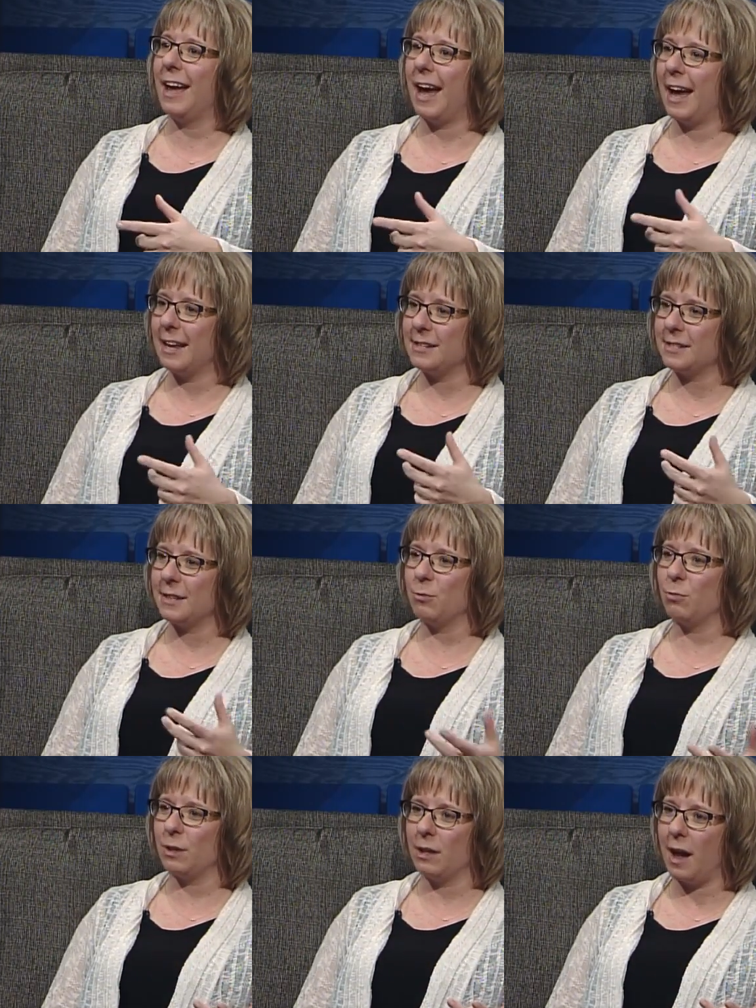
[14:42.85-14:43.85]
and
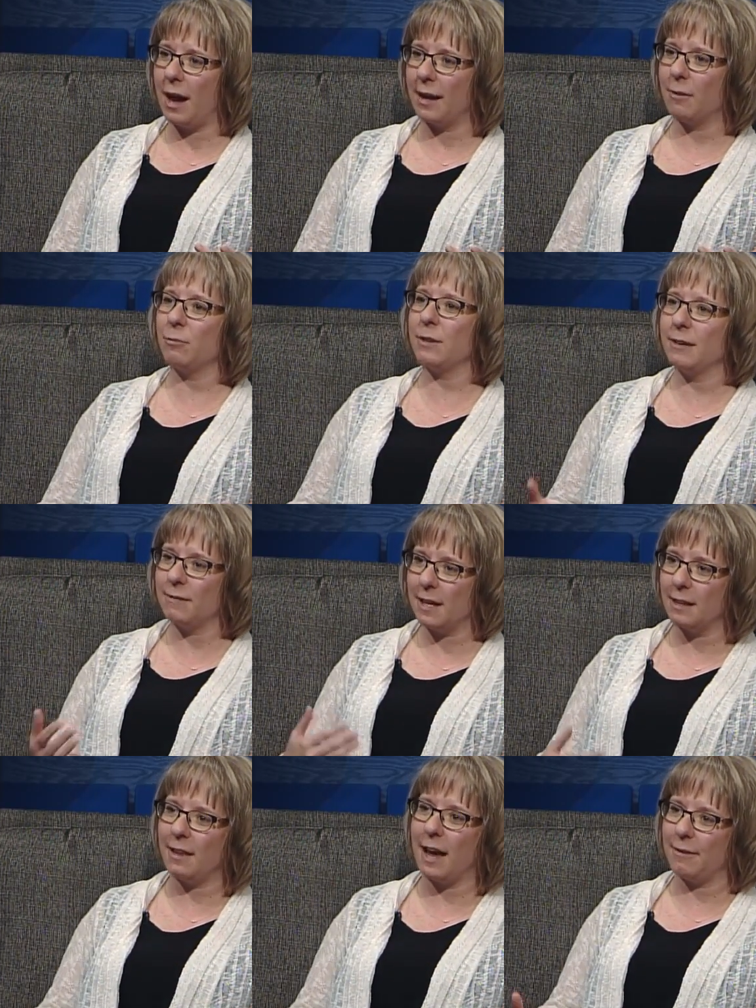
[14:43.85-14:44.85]
living
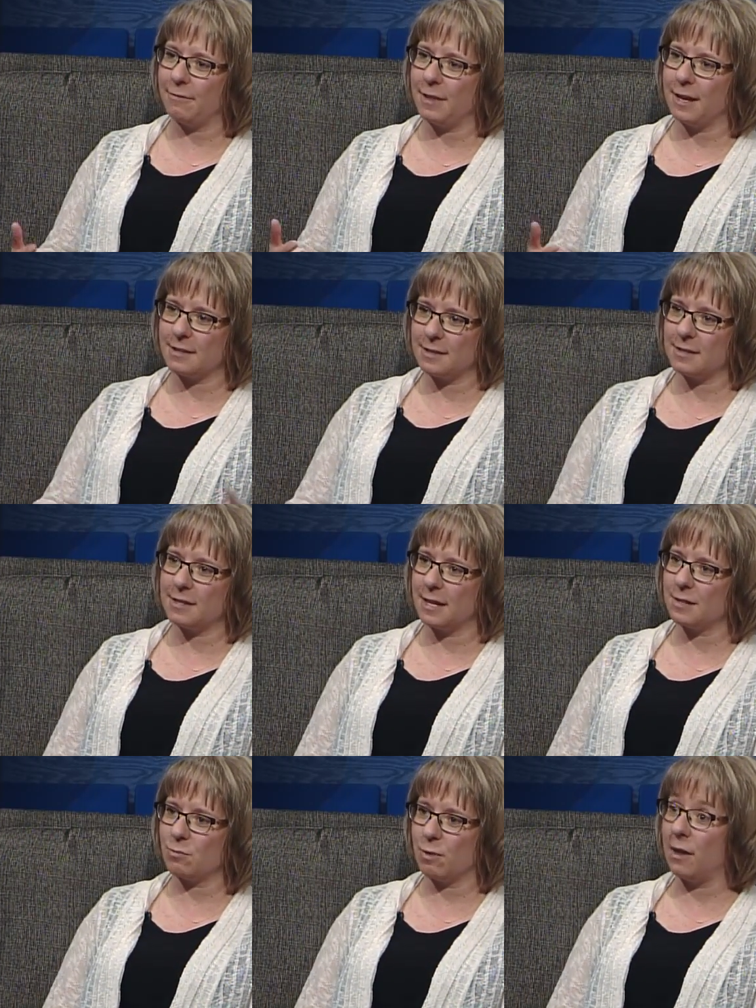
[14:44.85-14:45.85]
a life
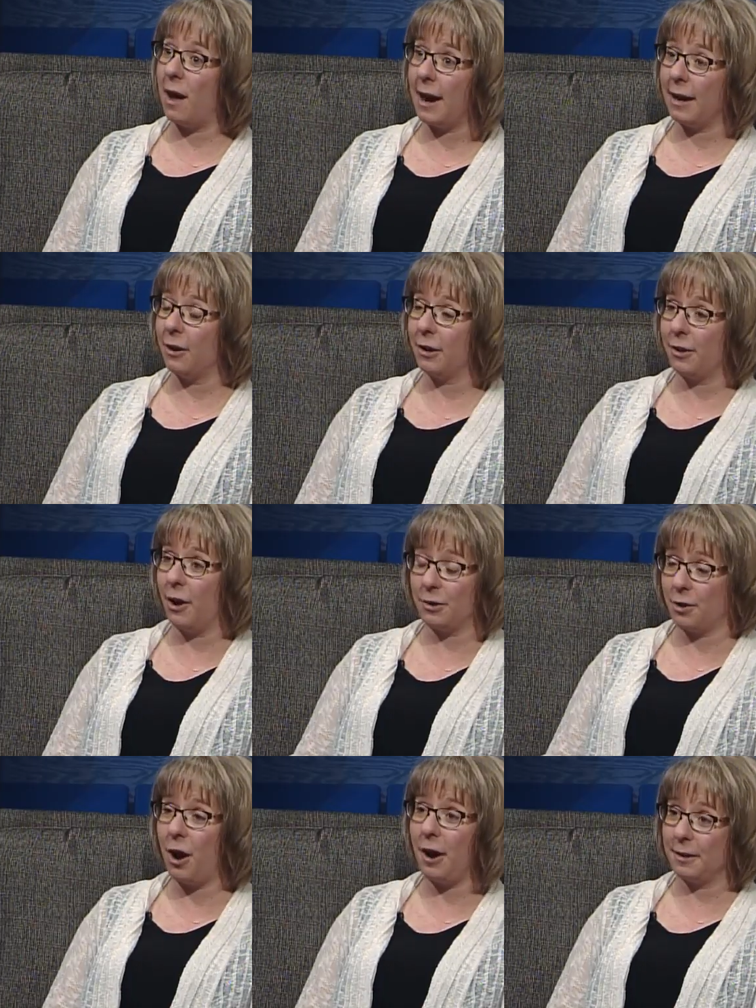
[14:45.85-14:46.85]
that's relying on
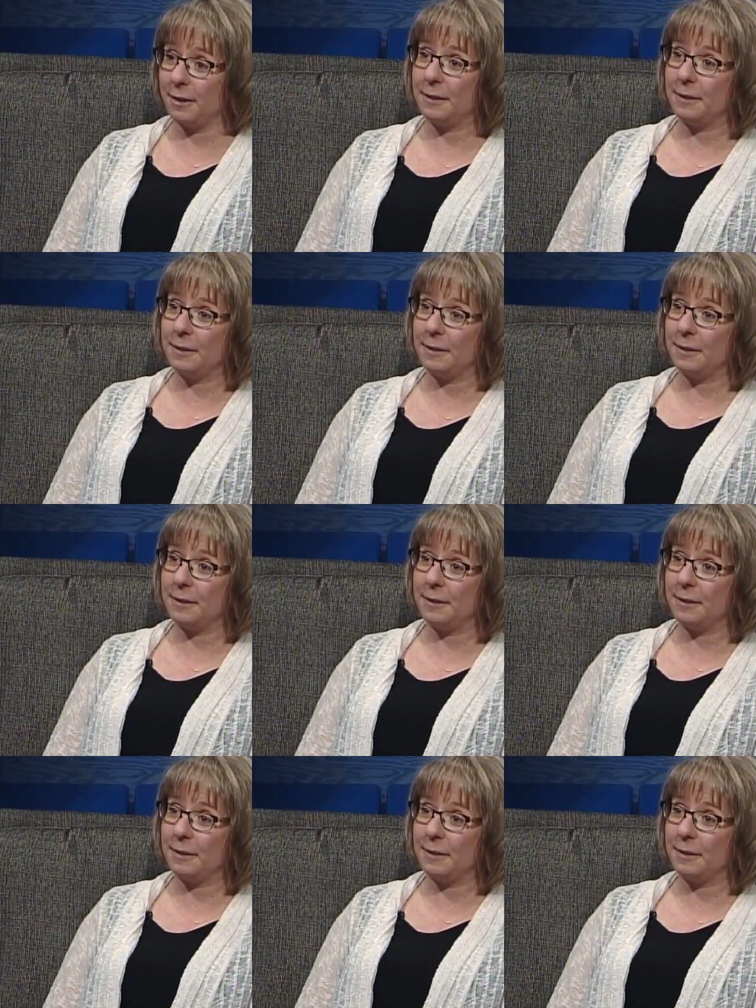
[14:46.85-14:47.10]
God.